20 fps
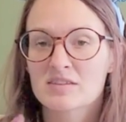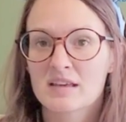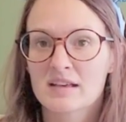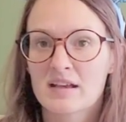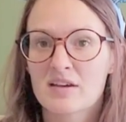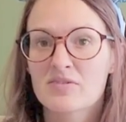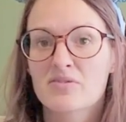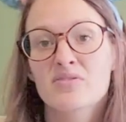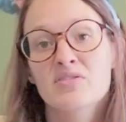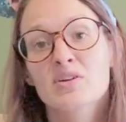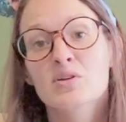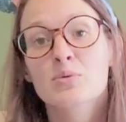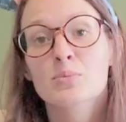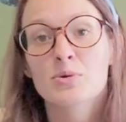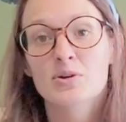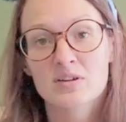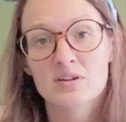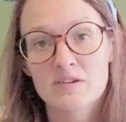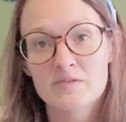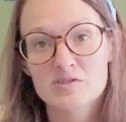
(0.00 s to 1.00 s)
like I feel
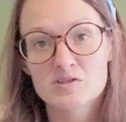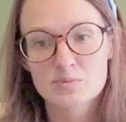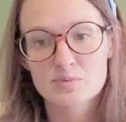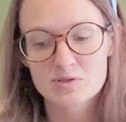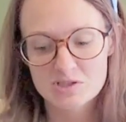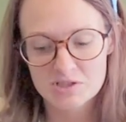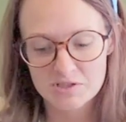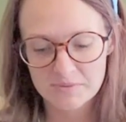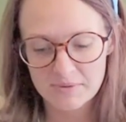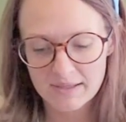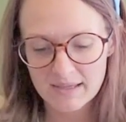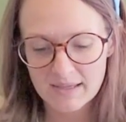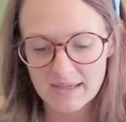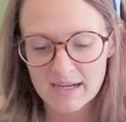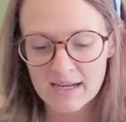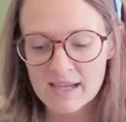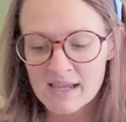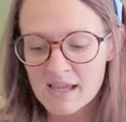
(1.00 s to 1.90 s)
more comfortable doing it.